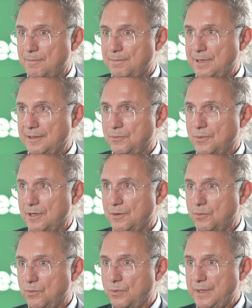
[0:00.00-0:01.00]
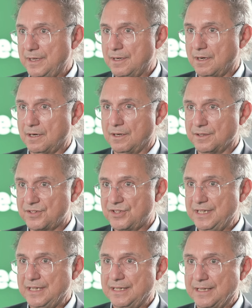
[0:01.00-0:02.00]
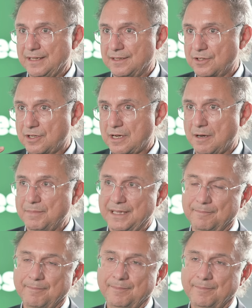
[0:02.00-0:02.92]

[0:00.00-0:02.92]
but where we are seeing it coming.